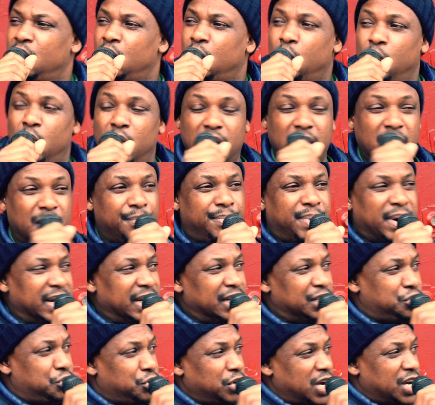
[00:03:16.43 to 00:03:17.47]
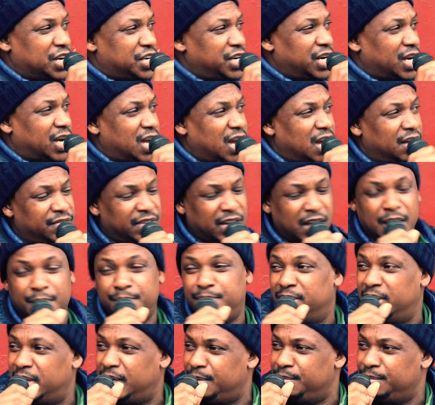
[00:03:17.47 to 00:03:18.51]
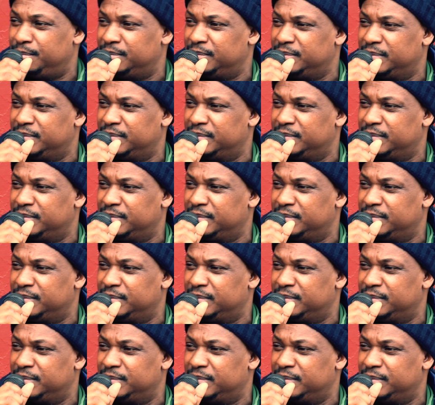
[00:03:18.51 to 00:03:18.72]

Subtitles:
hold on the tree and shake up the apple them.